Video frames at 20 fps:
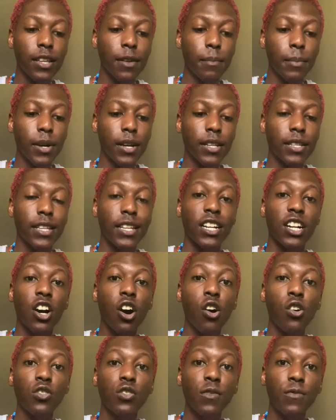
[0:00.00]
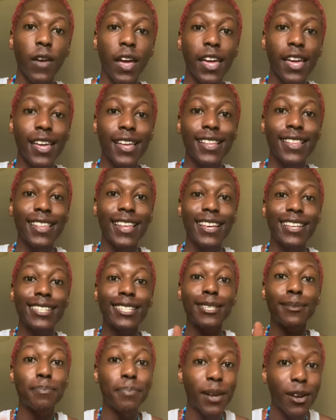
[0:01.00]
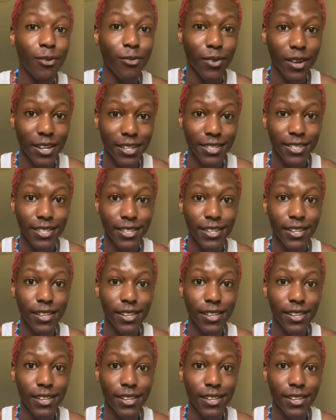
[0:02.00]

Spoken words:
but cultivating the spirit,